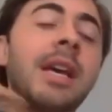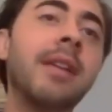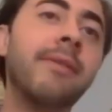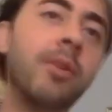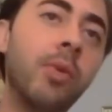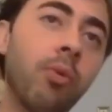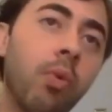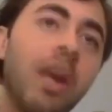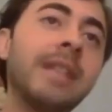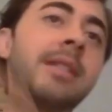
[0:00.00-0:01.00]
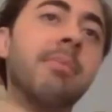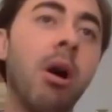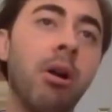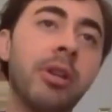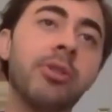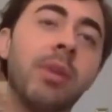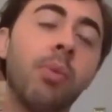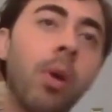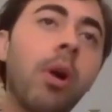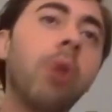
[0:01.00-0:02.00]
And if you raise the bar and you said,
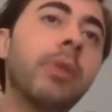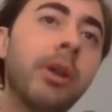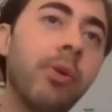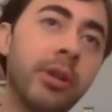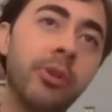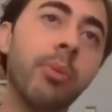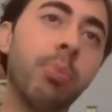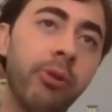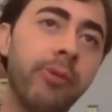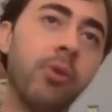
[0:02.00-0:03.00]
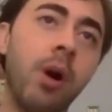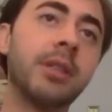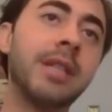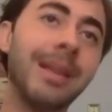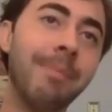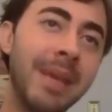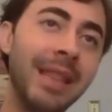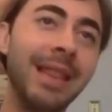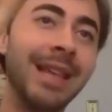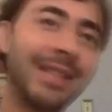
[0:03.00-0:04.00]
we're only going to approve drugs that
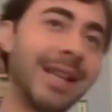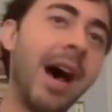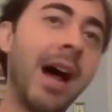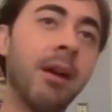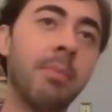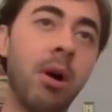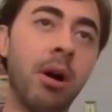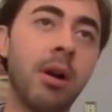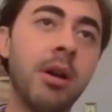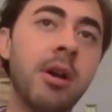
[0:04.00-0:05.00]
meet this higher bar,